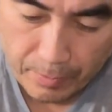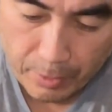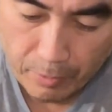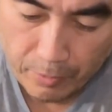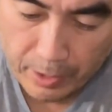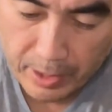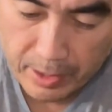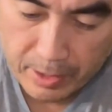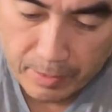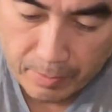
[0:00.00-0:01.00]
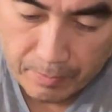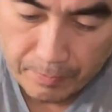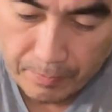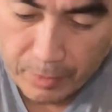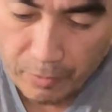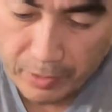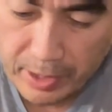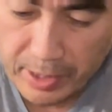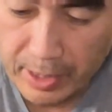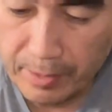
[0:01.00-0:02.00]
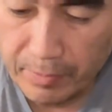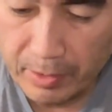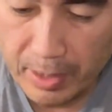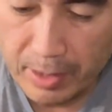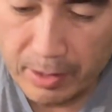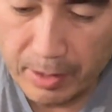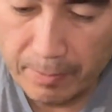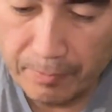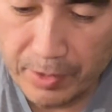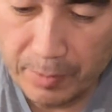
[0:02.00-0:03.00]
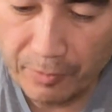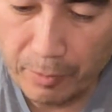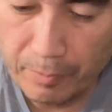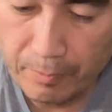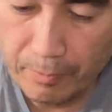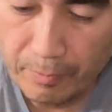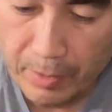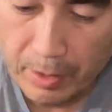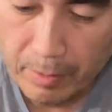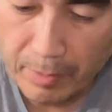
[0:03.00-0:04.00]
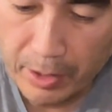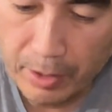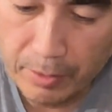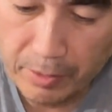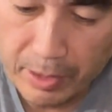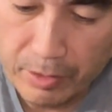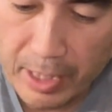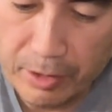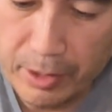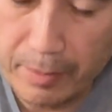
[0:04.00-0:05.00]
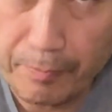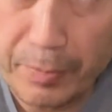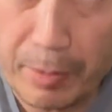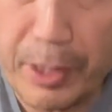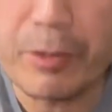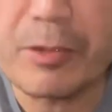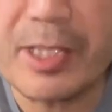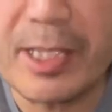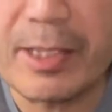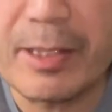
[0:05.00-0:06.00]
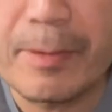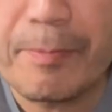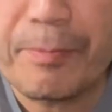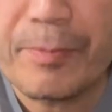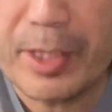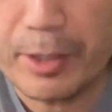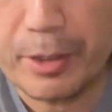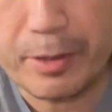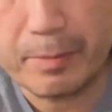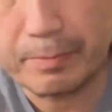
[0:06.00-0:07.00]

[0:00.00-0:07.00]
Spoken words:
over the seed. As some of you may know, that there's actually a big old seed in here.